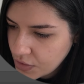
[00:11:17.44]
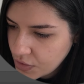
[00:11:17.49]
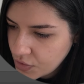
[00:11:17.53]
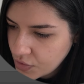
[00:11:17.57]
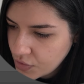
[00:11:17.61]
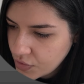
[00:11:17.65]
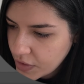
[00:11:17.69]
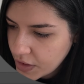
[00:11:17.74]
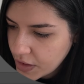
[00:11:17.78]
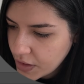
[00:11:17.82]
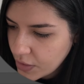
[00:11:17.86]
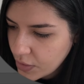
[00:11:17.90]

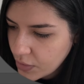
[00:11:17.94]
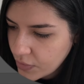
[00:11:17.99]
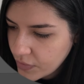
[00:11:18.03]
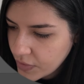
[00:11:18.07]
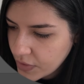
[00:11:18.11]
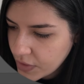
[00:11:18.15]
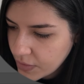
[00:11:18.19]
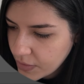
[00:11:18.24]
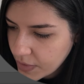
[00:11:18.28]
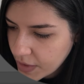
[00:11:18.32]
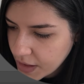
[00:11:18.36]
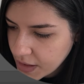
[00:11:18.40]
drag over
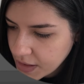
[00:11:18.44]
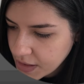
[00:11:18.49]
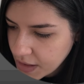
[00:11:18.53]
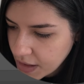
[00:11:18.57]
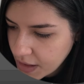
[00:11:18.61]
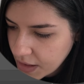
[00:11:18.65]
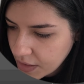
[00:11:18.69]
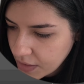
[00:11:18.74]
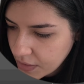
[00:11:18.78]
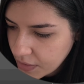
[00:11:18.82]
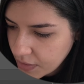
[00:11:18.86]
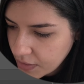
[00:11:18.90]
the
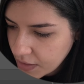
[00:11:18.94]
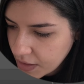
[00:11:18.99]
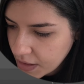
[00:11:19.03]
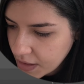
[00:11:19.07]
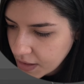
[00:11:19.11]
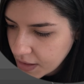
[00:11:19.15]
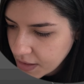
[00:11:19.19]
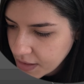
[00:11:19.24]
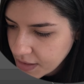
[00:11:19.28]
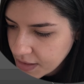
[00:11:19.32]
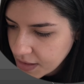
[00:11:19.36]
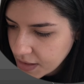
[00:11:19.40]
rectangle,
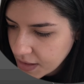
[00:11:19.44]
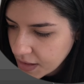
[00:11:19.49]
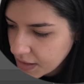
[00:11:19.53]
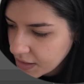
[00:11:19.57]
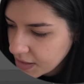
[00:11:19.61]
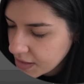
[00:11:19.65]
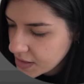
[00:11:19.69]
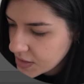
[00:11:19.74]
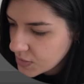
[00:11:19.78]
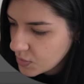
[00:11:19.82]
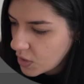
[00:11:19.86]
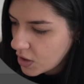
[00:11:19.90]
and select
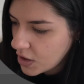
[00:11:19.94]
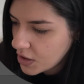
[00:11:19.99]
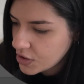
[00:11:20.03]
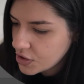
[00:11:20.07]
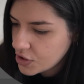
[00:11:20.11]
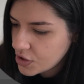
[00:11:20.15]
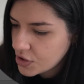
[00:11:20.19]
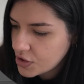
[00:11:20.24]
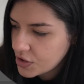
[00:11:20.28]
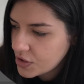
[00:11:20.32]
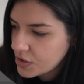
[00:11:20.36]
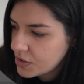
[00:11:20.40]
the
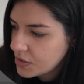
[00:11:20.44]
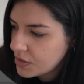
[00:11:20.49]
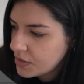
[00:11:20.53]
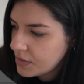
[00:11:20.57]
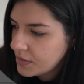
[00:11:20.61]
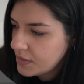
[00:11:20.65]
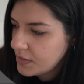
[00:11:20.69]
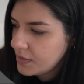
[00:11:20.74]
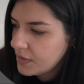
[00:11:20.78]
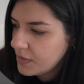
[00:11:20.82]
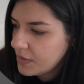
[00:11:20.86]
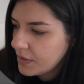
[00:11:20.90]
swatch.
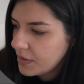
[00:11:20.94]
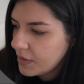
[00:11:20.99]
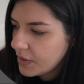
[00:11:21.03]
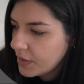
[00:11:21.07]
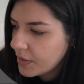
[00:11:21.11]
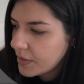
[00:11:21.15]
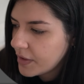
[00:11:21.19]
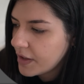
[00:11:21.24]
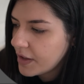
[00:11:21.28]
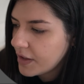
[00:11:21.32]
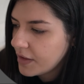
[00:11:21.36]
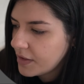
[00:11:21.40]

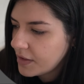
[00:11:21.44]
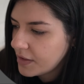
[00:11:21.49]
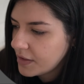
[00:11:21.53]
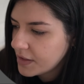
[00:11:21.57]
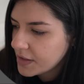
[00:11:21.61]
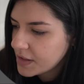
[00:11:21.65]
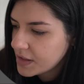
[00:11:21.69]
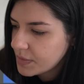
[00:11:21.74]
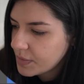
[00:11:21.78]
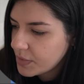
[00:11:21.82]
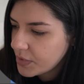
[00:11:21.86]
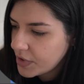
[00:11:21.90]
Okay, I think
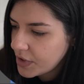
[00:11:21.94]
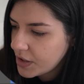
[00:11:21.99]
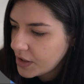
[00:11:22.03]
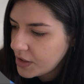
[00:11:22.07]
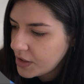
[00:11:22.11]
that's pretty